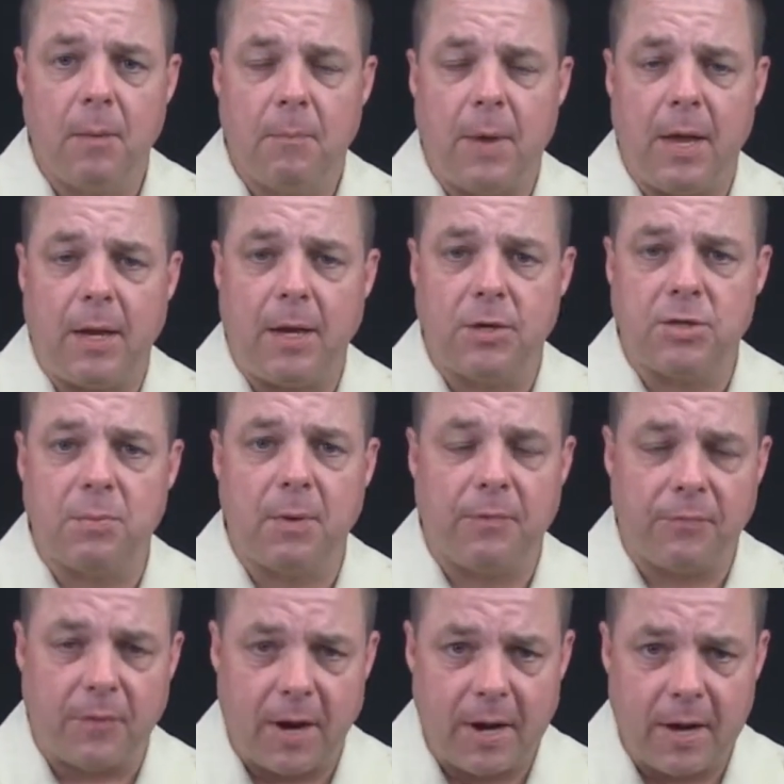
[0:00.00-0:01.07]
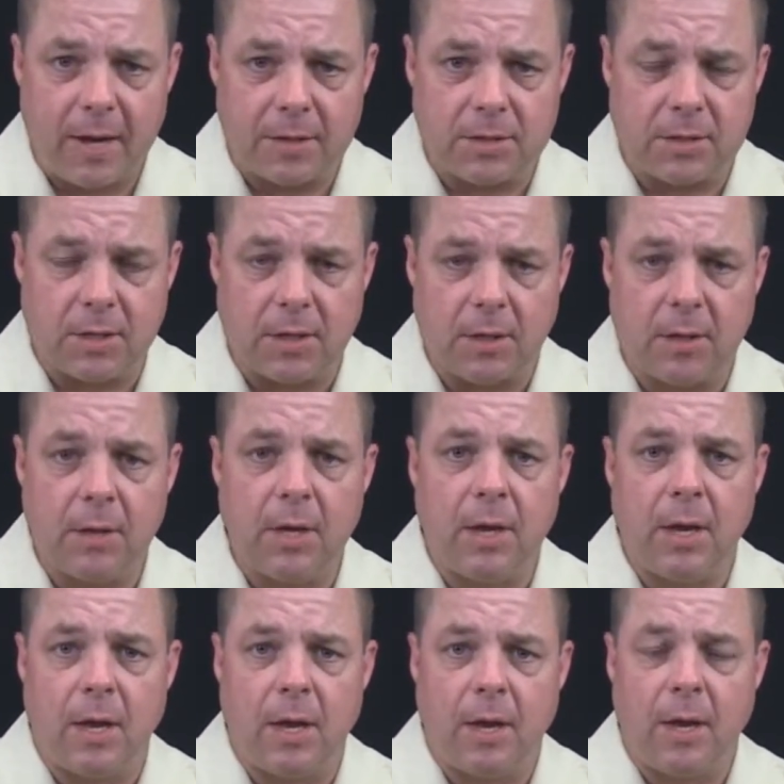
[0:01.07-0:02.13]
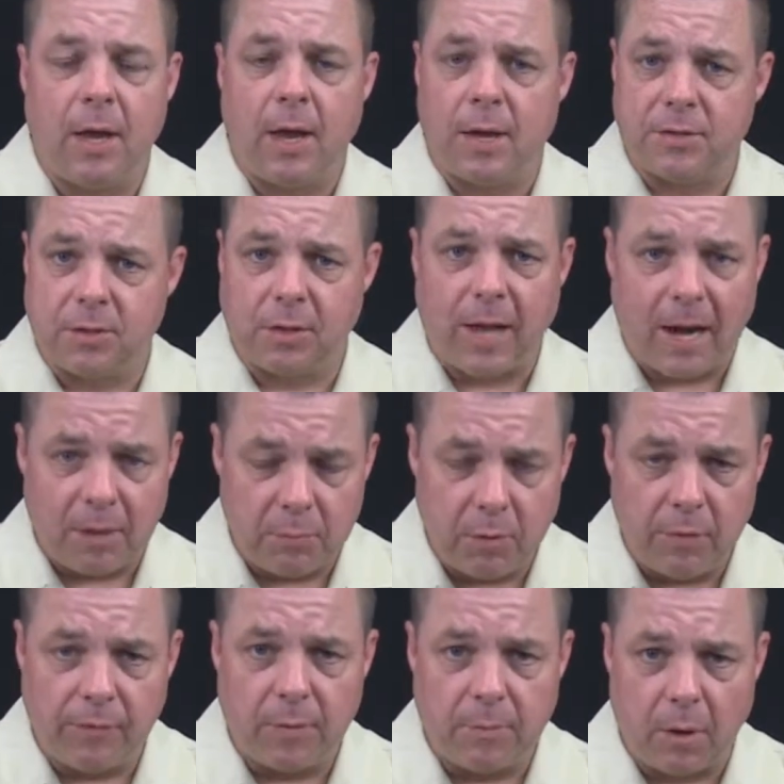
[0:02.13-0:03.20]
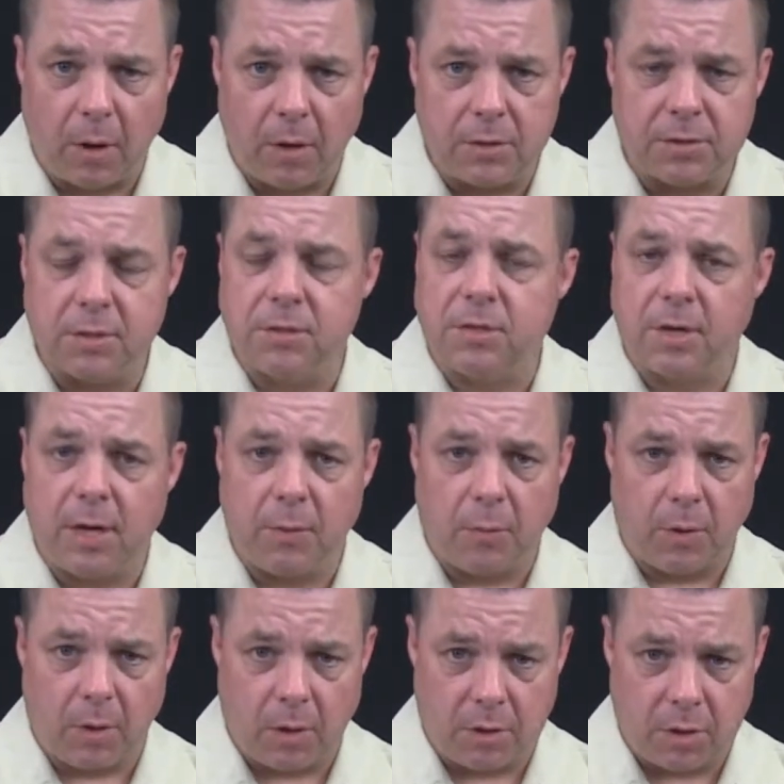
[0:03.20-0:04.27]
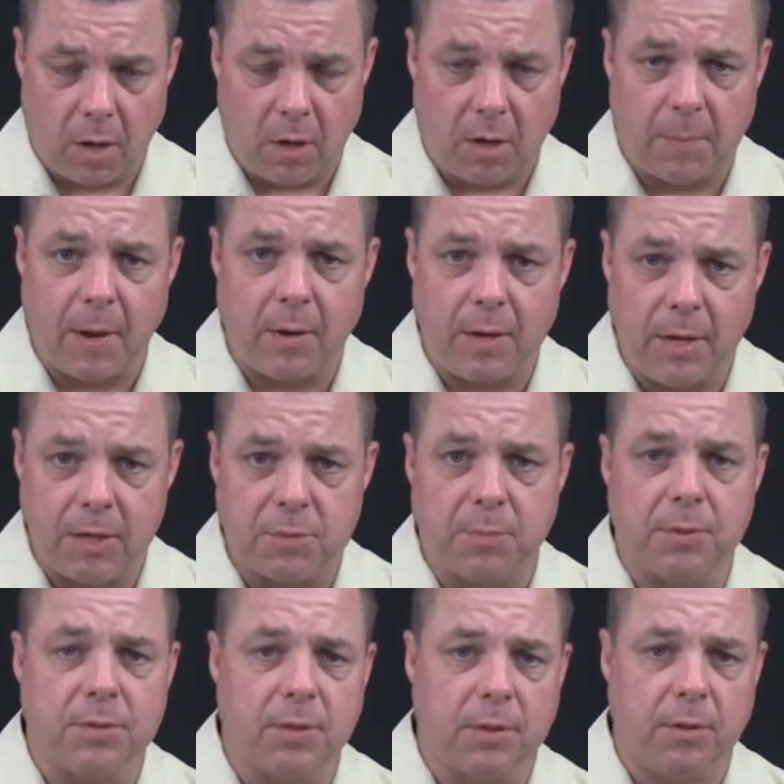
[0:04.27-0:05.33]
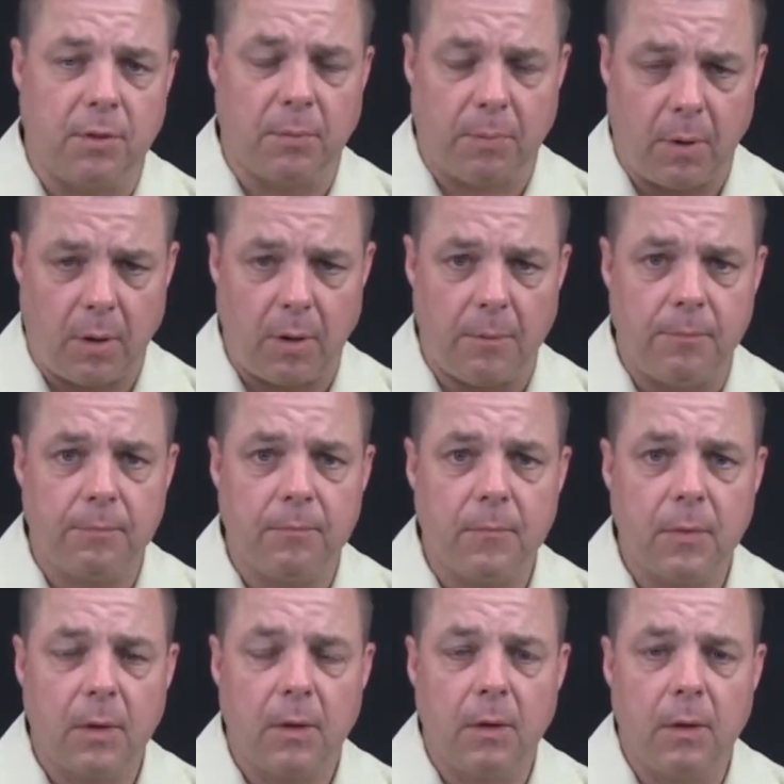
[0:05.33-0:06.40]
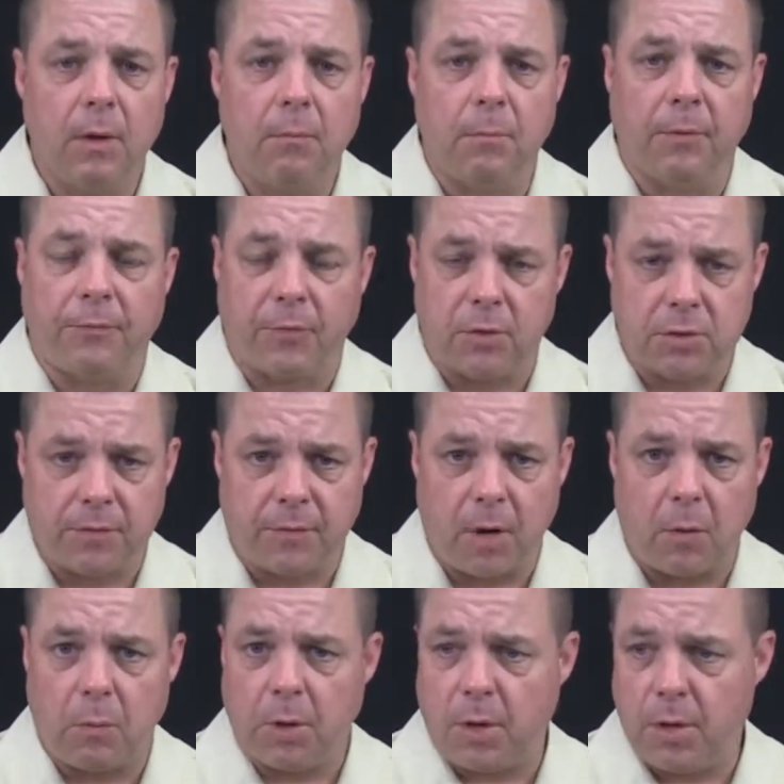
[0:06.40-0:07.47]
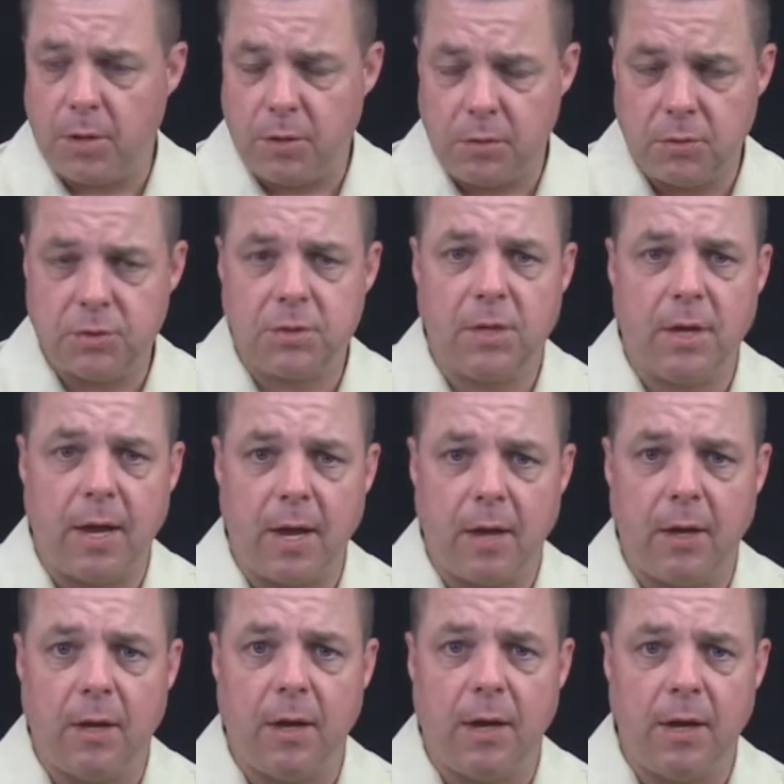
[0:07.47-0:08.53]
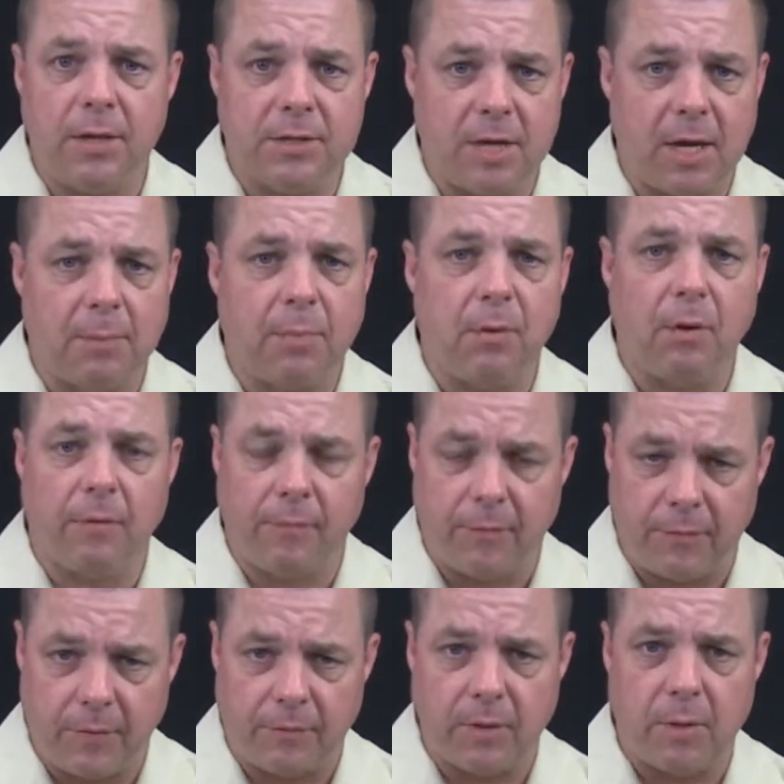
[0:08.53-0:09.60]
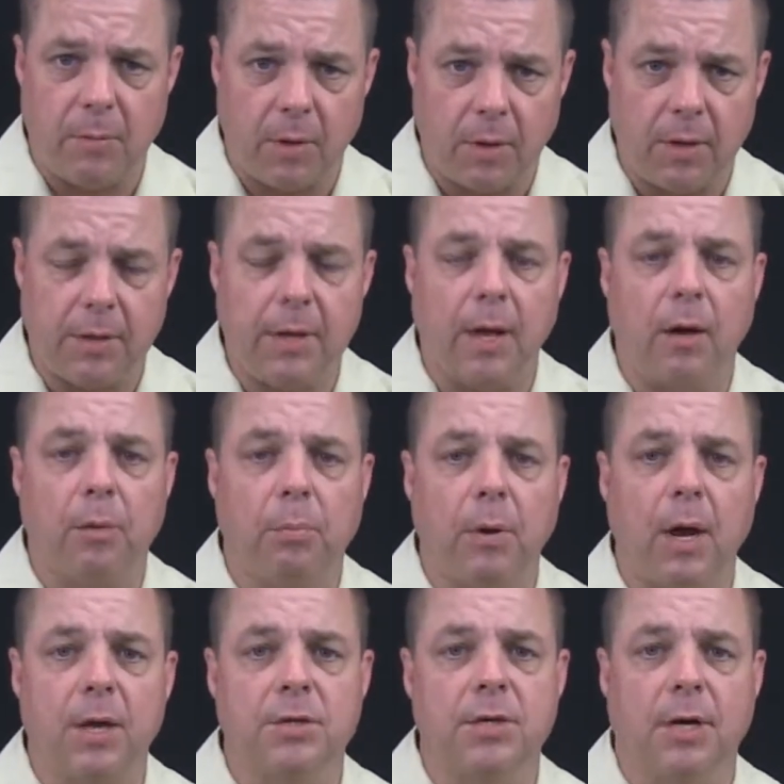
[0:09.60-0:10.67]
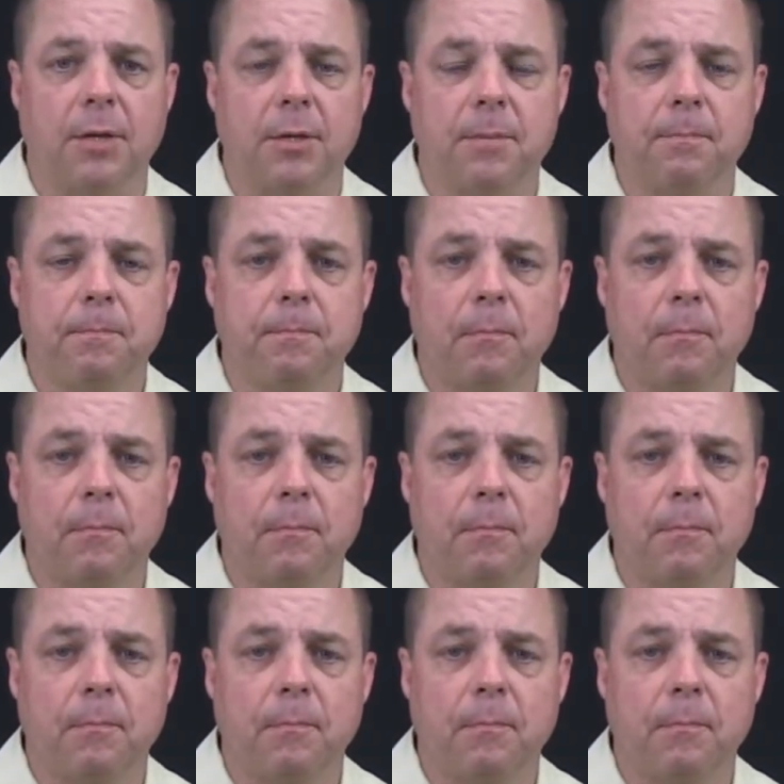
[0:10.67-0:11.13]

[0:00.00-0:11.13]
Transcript: Bank instrument financing has a lot of moving parts, and today we're going to talk about each particular part. But first of all, we're going to use today an example of a $50 million project.